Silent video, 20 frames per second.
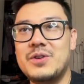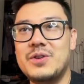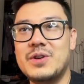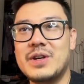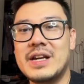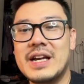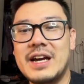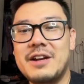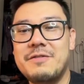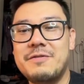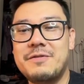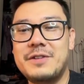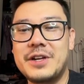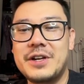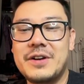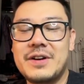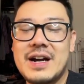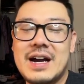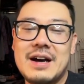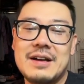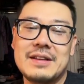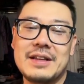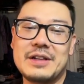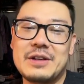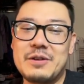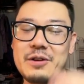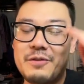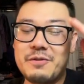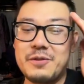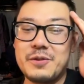can kind of figure out, like,
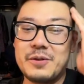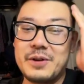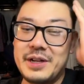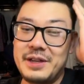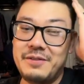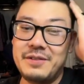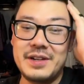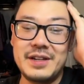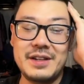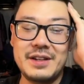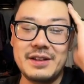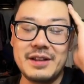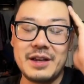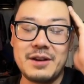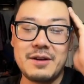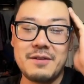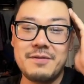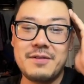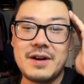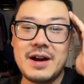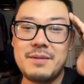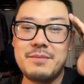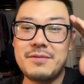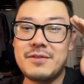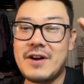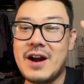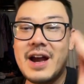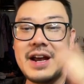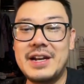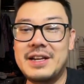going forward, even in like a
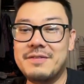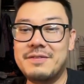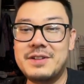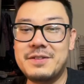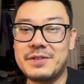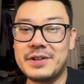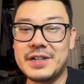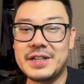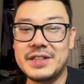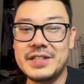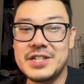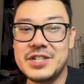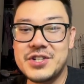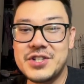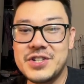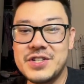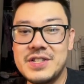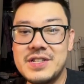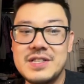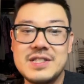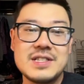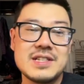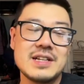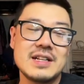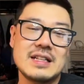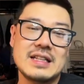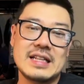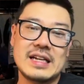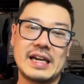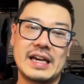variety of different conditions,
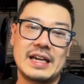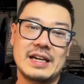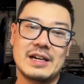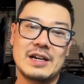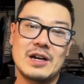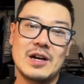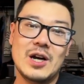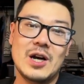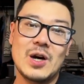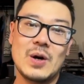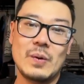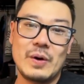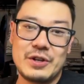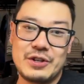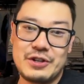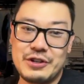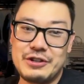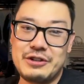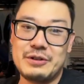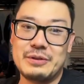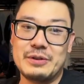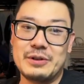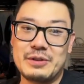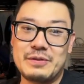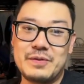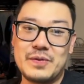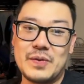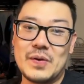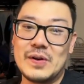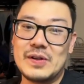like what should you look
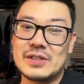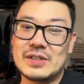for.